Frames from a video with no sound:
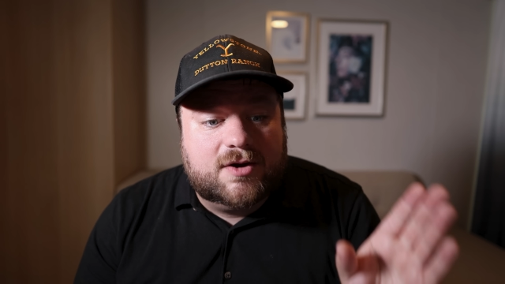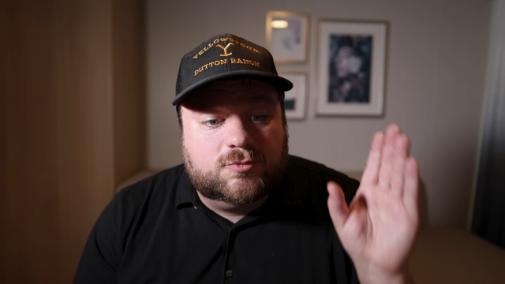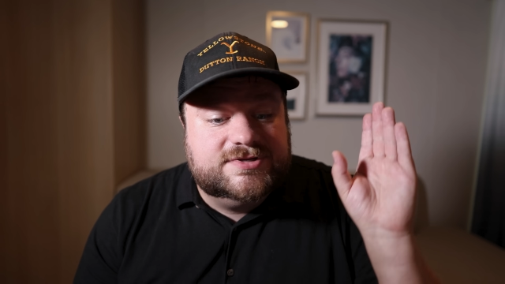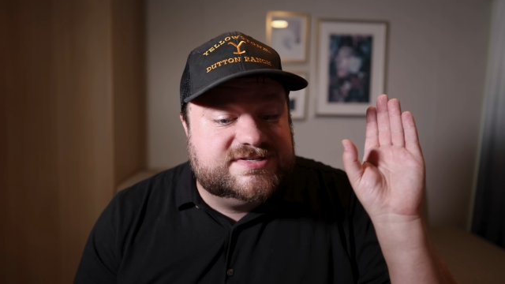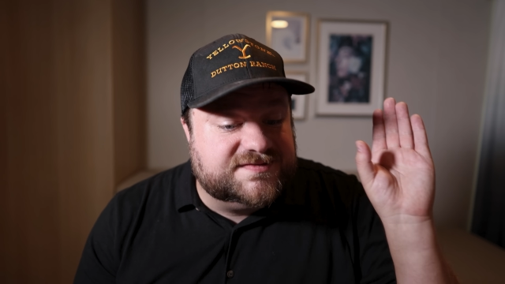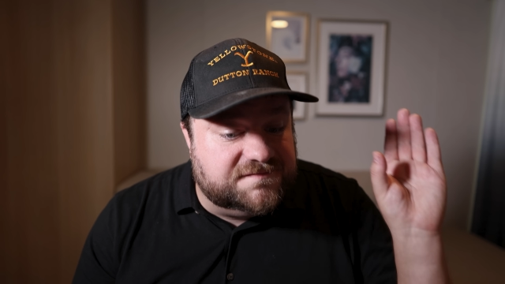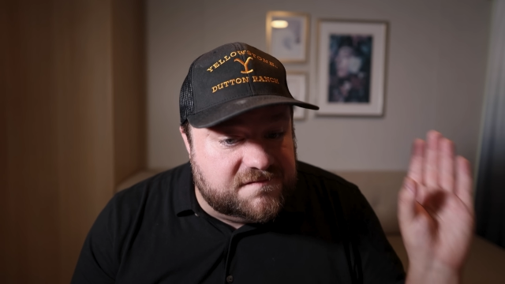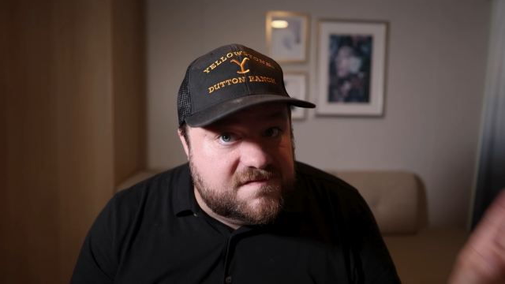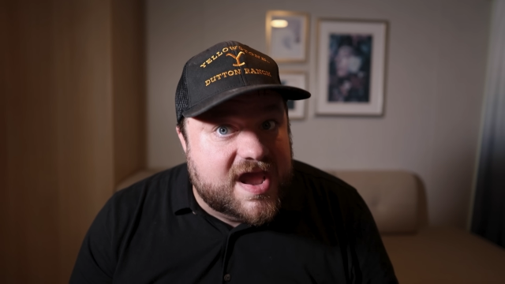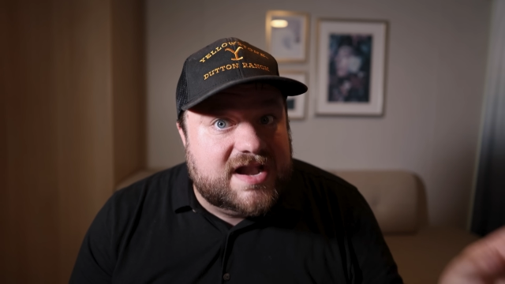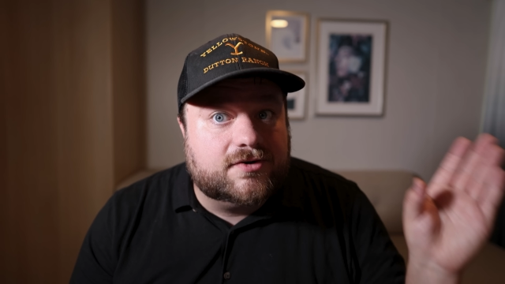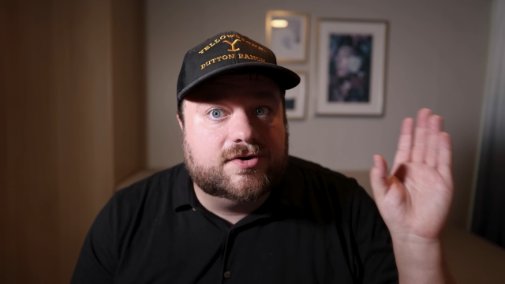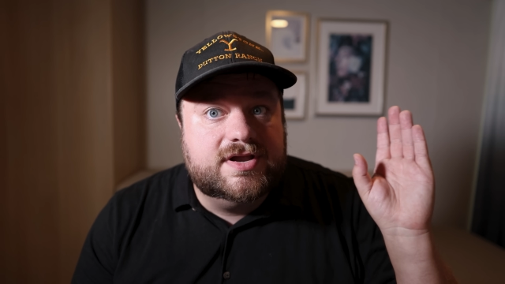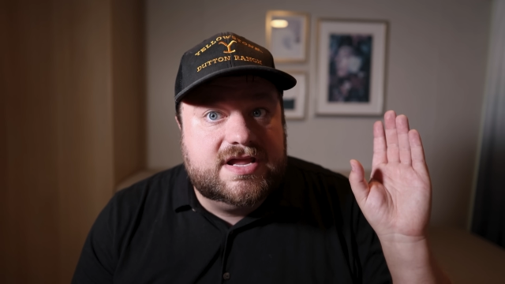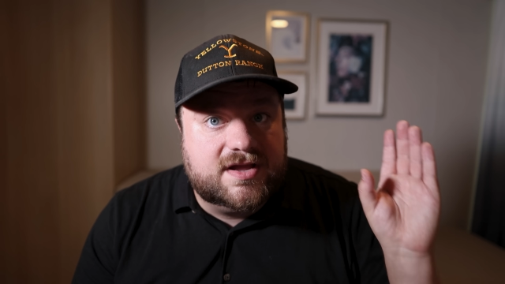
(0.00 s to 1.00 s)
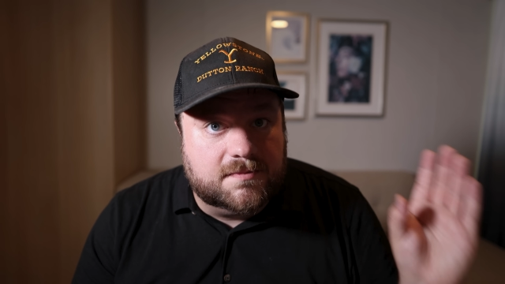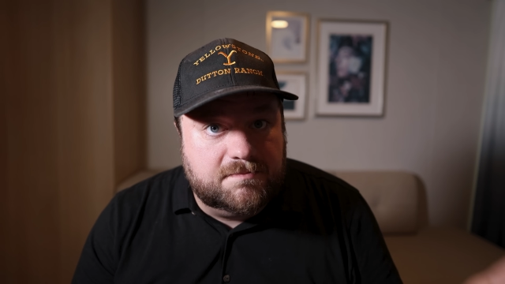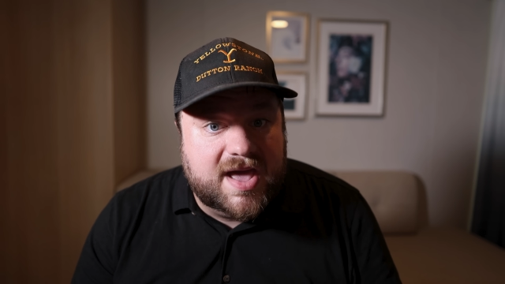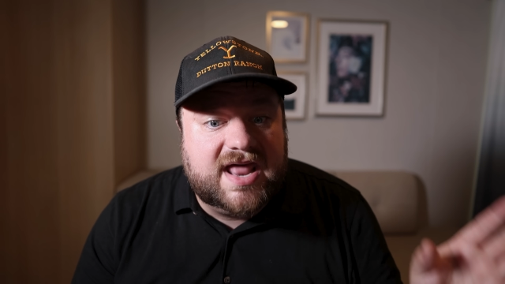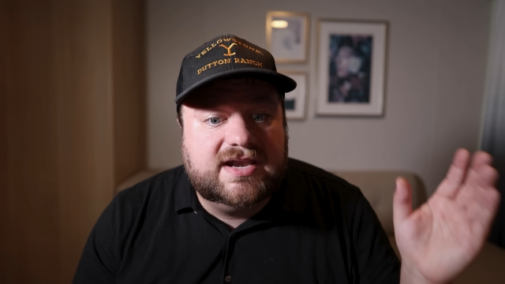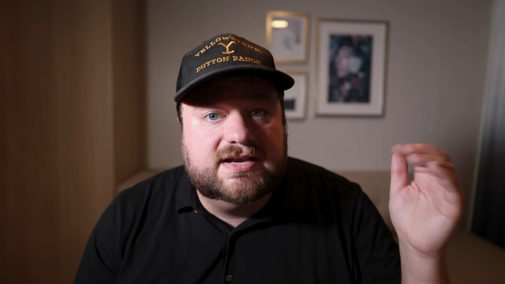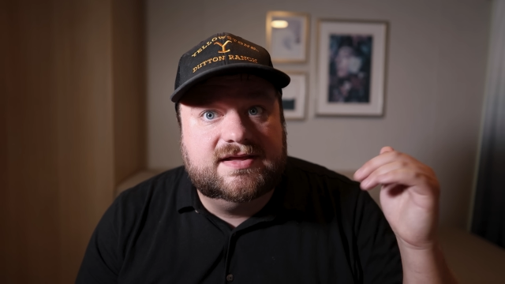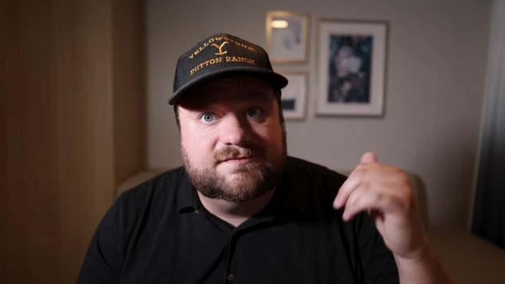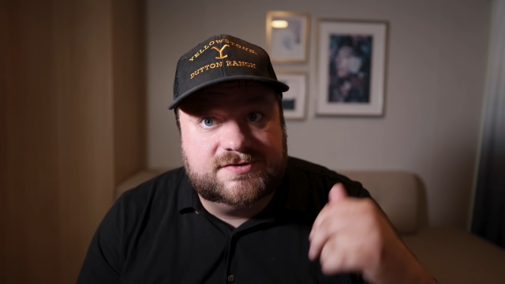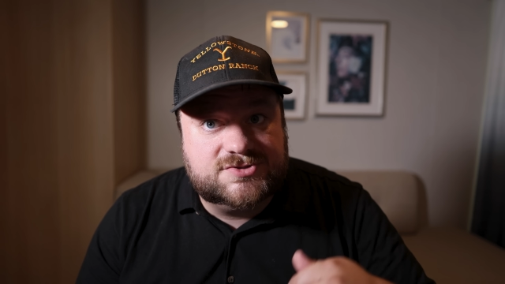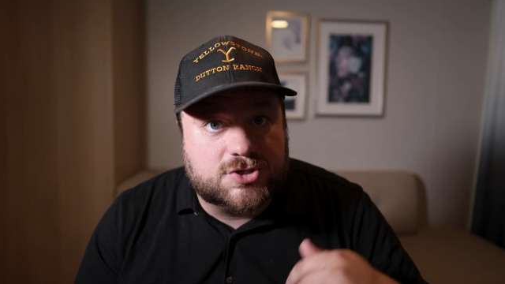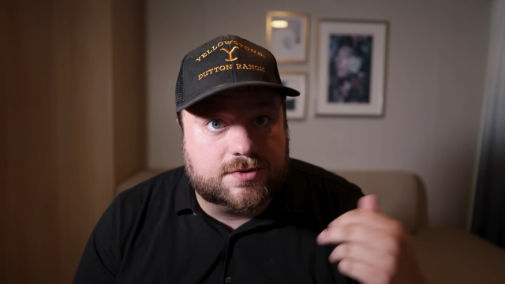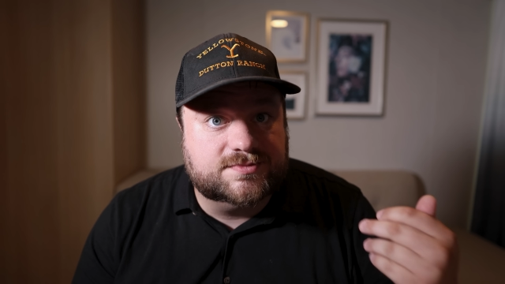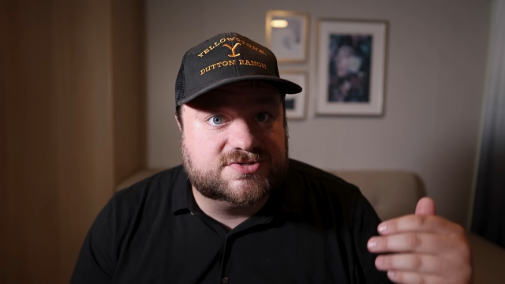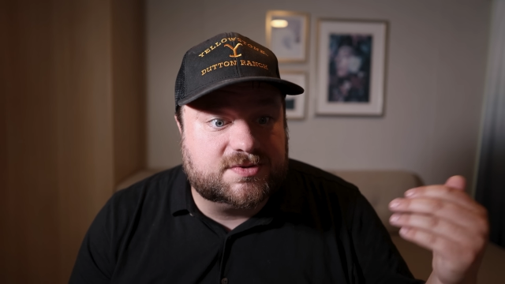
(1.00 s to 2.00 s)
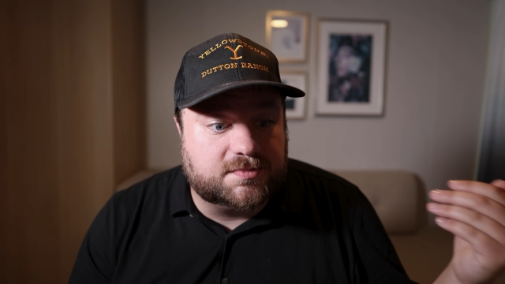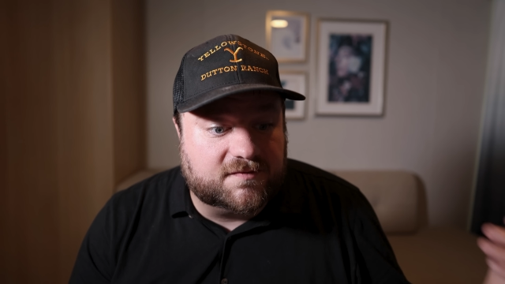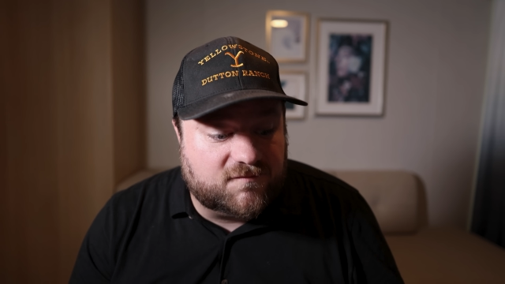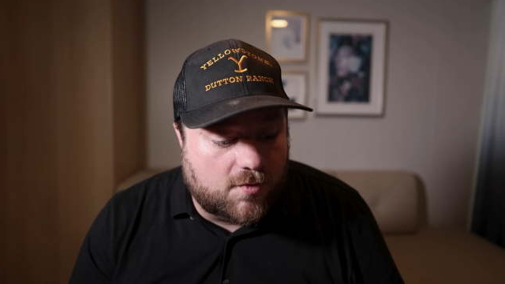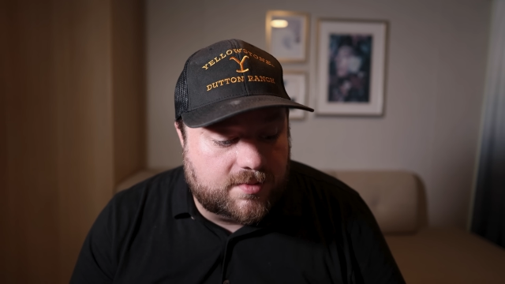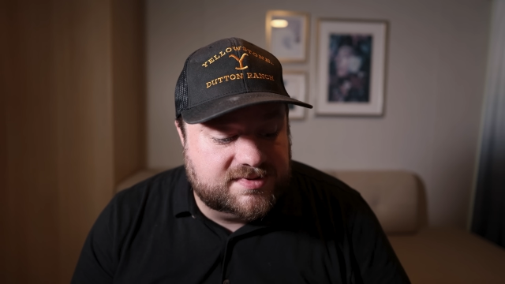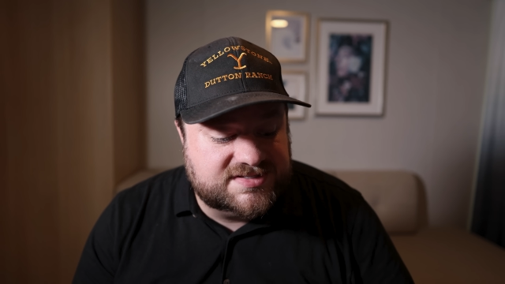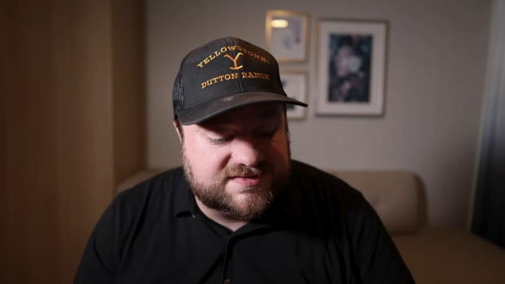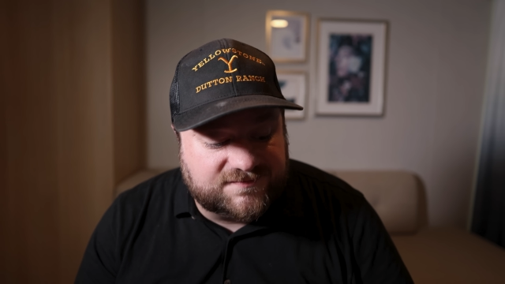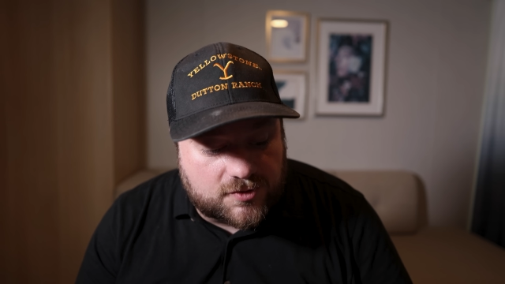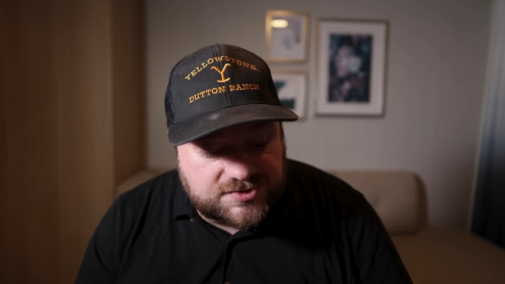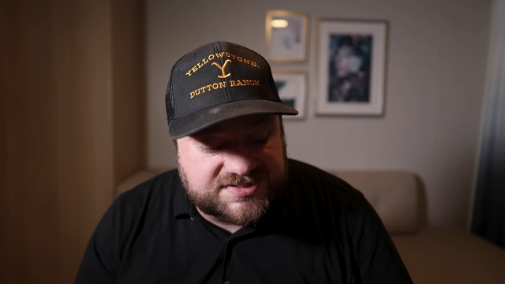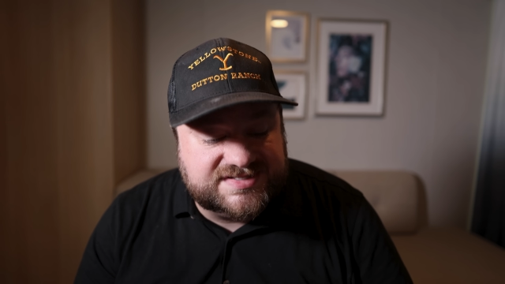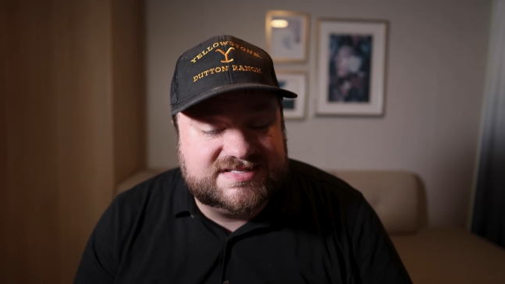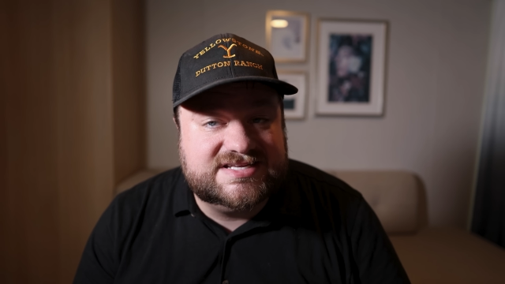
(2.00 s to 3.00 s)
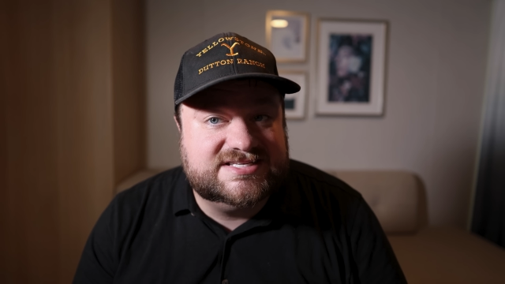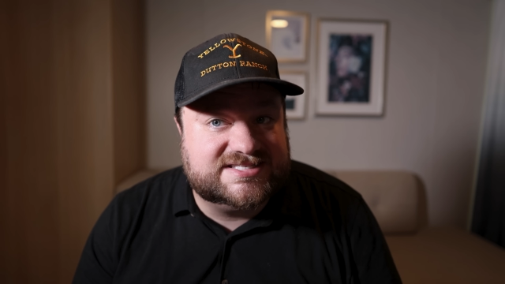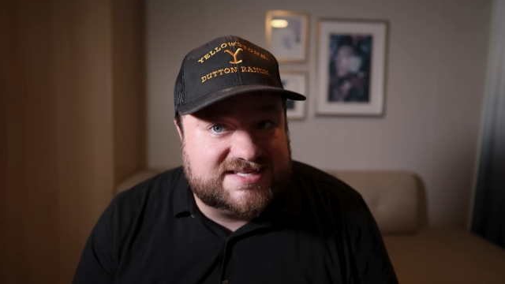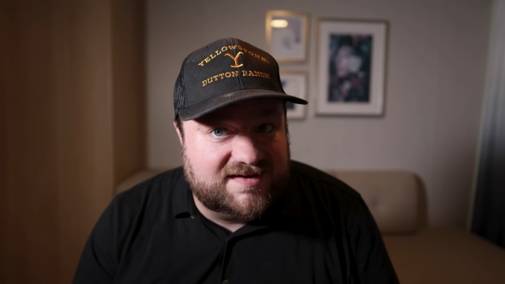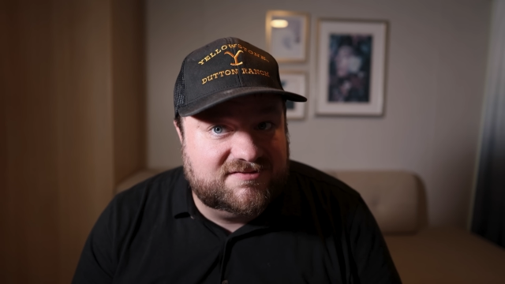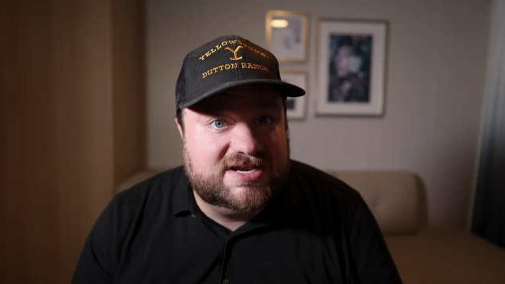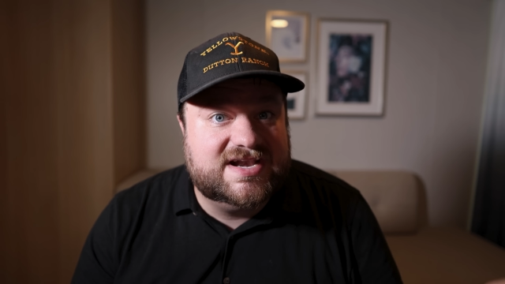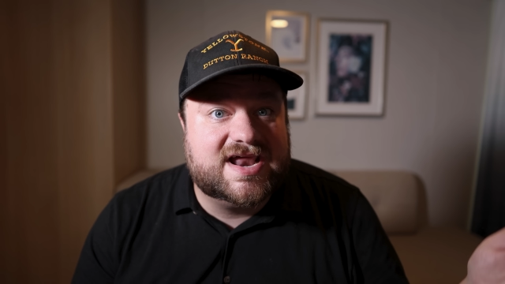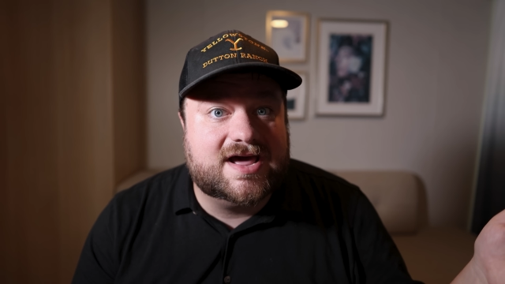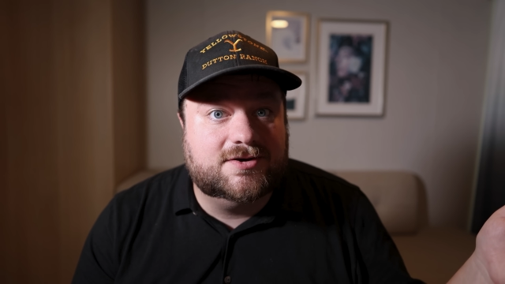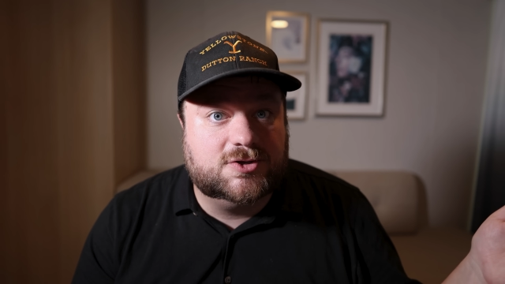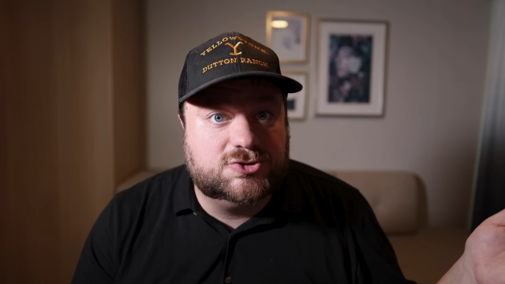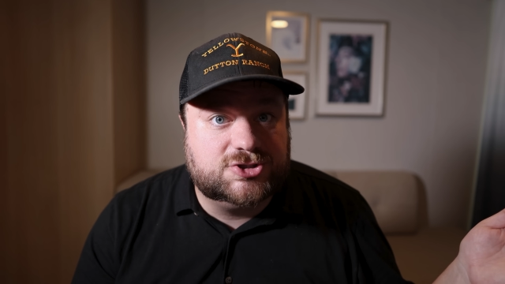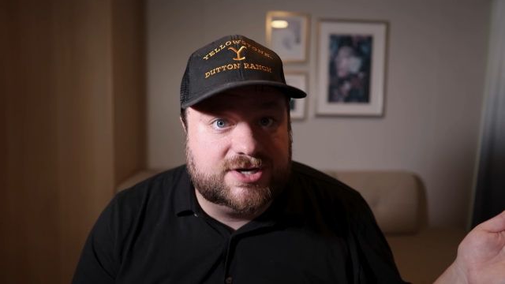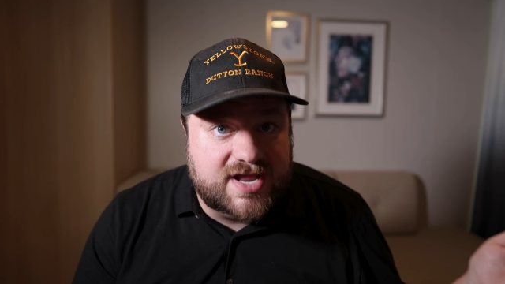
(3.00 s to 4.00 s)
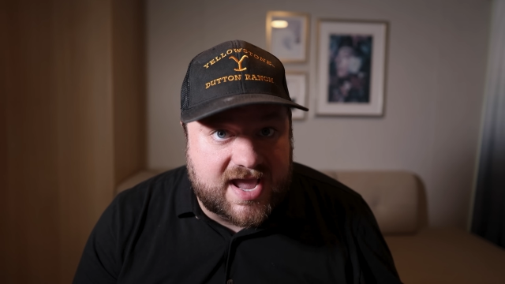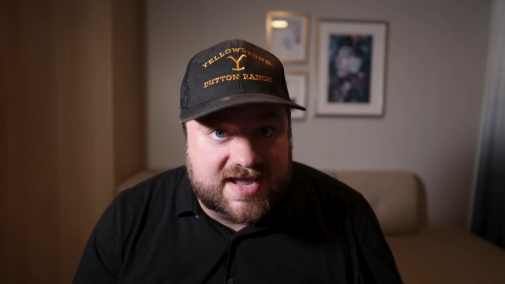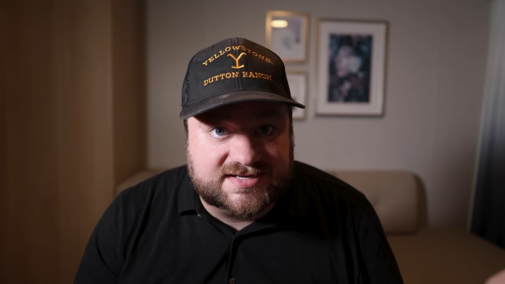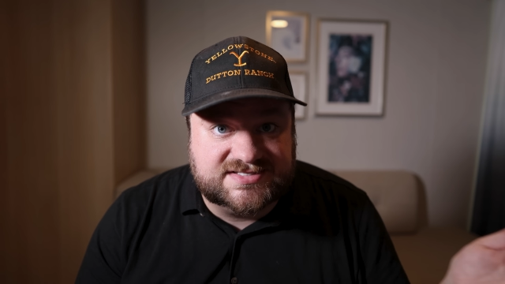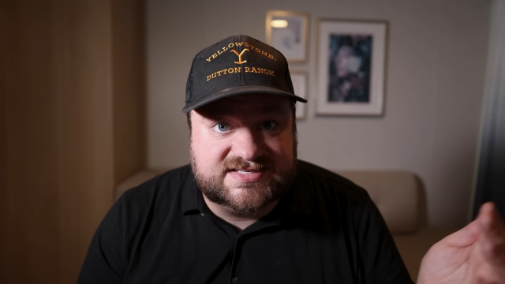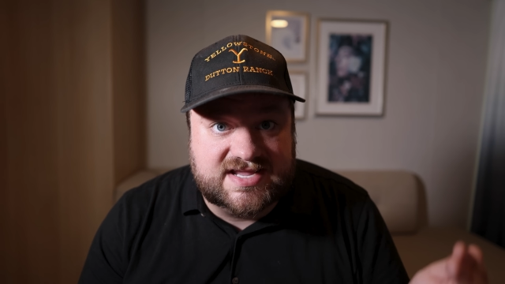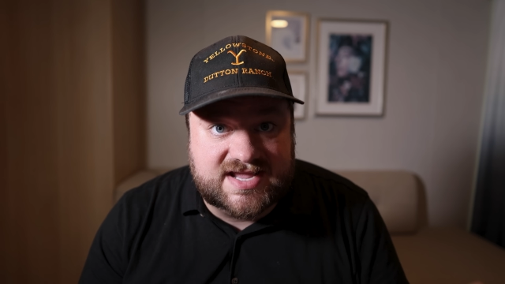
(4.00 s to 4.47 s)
yet was very competitive in terms of performance versus the seventy-nine hundred X